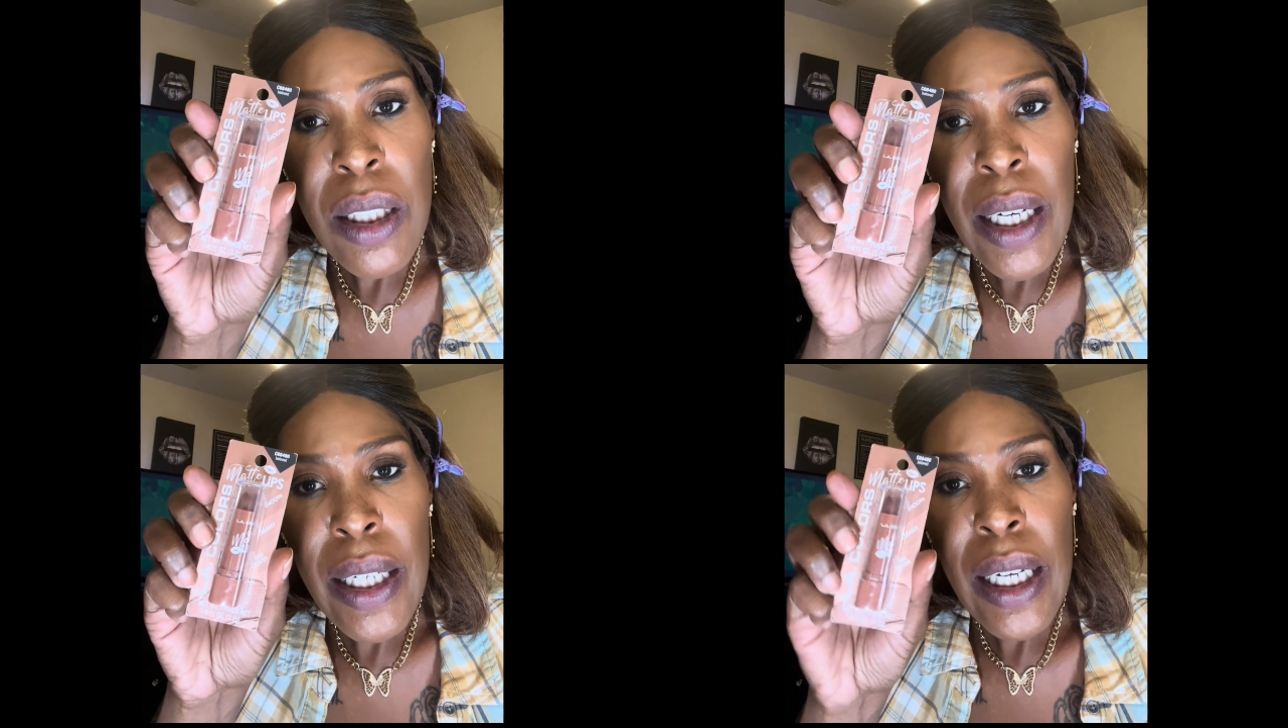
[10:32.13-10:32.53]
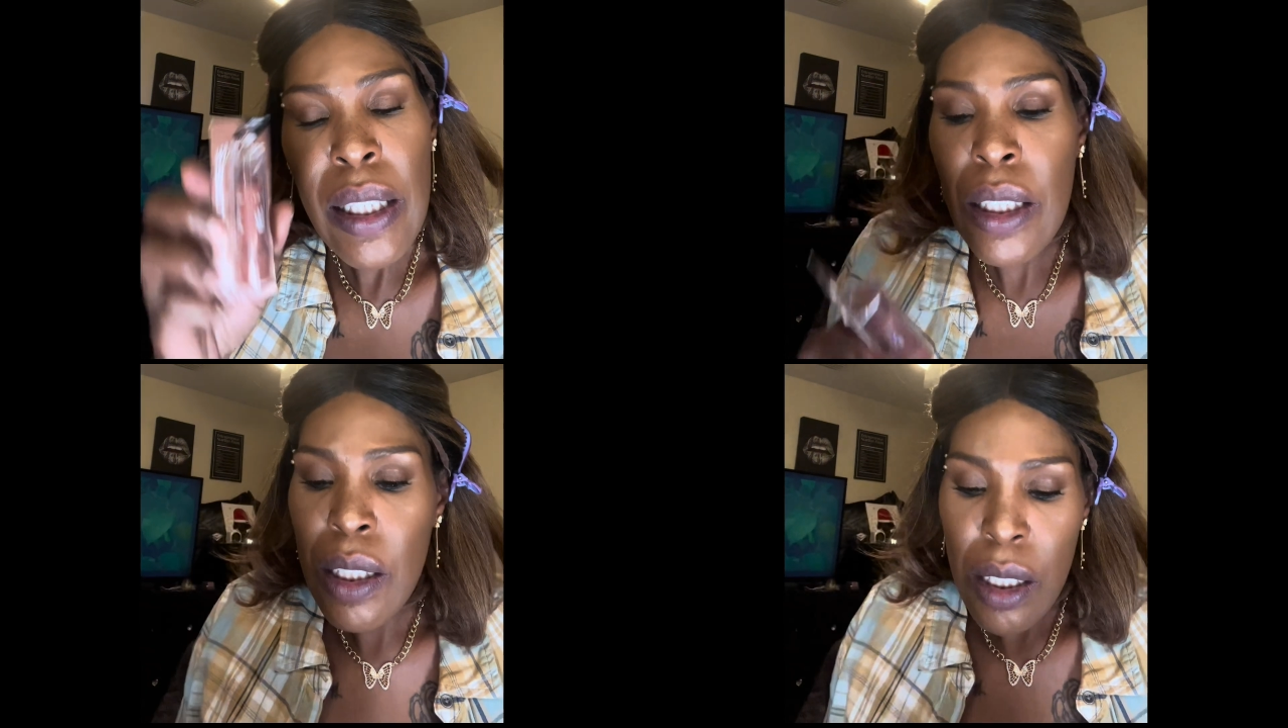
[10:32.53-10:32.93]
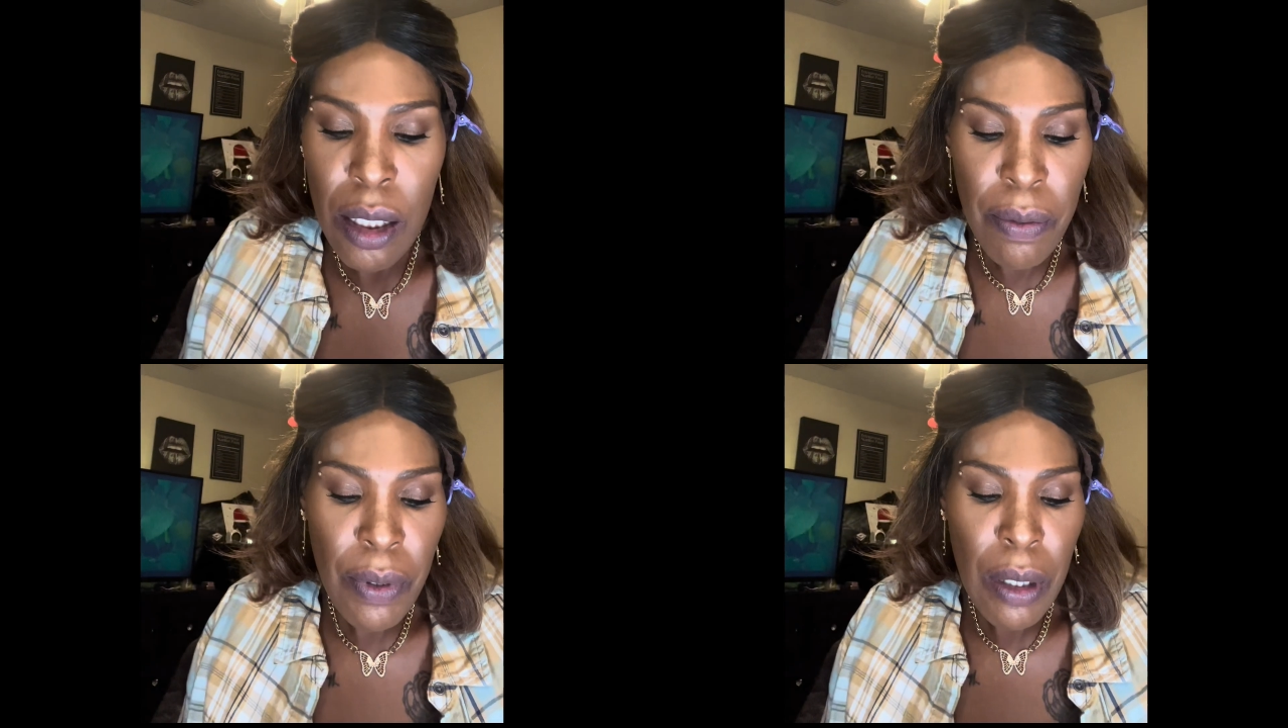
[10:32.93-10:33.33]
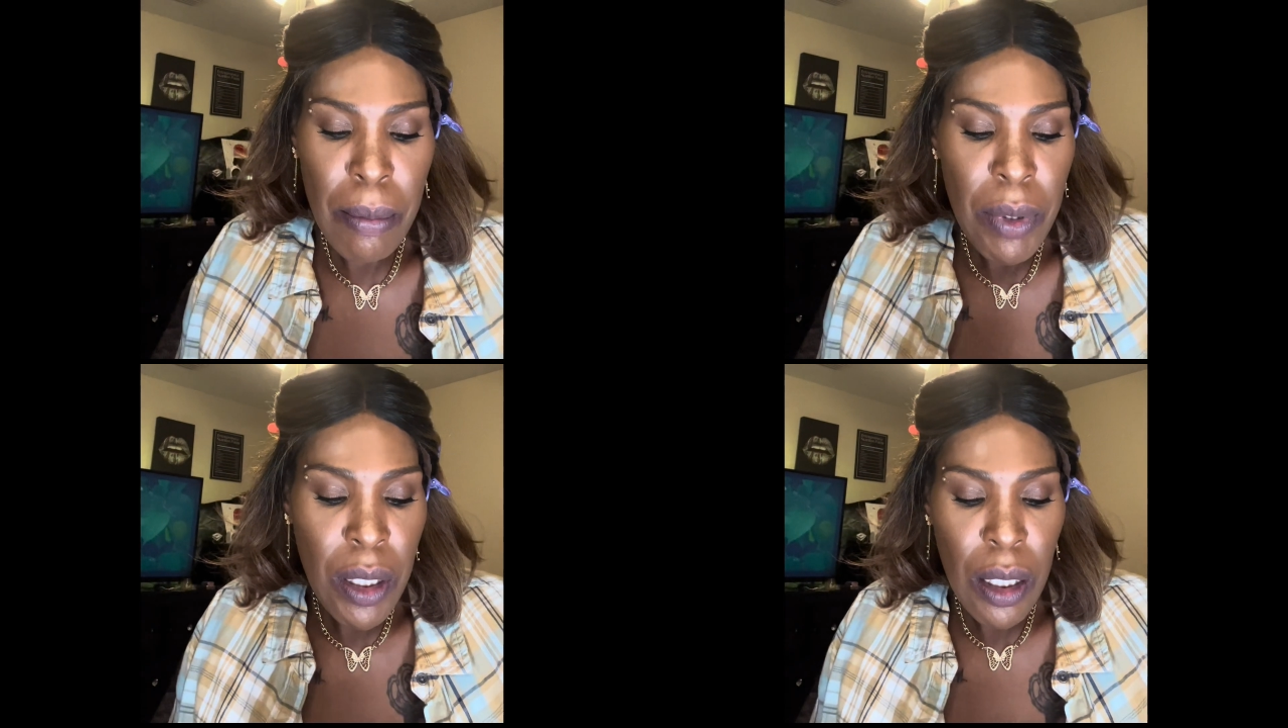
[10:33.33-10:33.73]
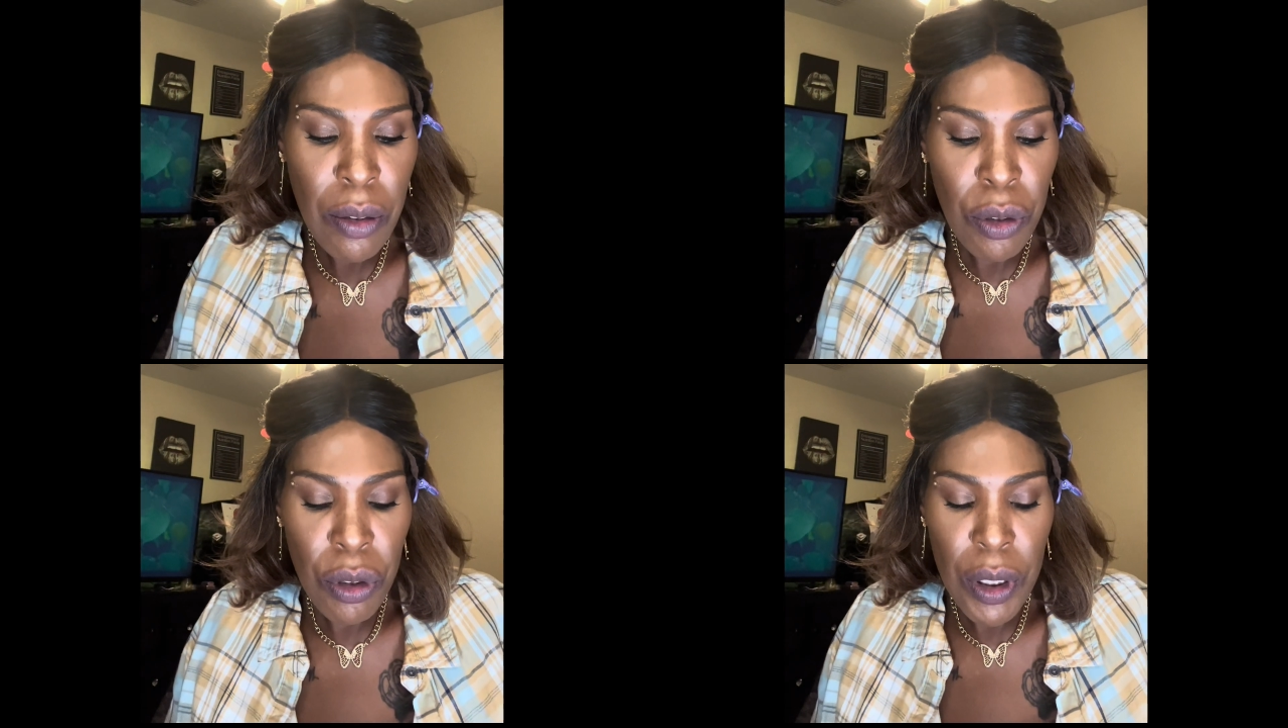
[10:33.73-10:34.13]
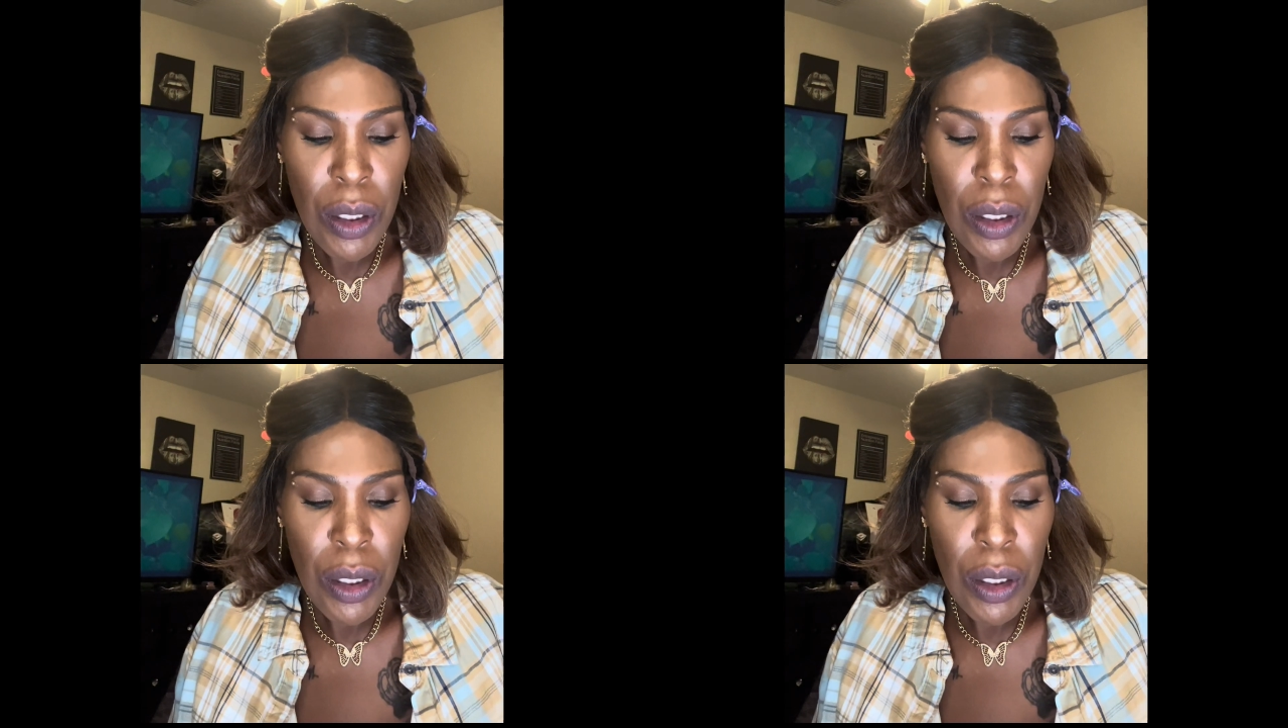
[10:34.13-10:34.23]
I got this from Dollar Tree.